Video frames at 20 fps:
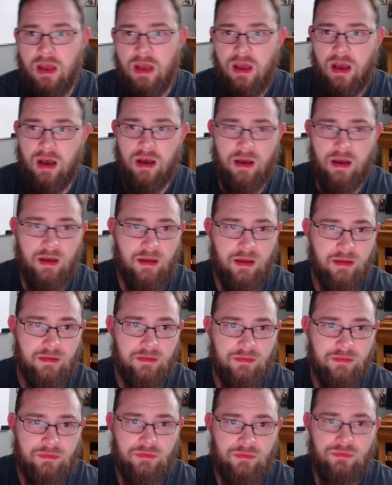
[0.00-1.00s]

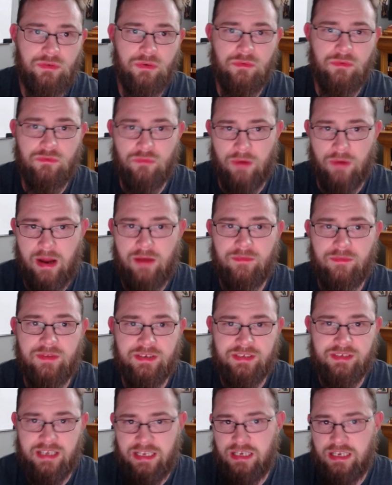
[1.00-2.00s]
to ground
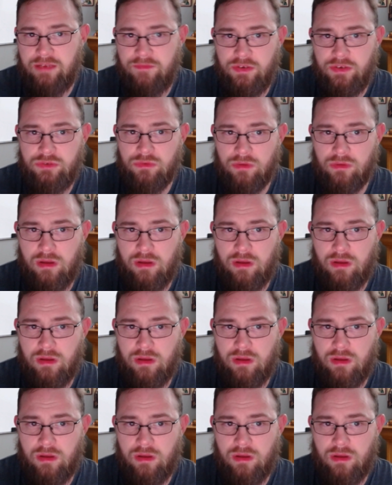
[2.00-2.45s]
this individual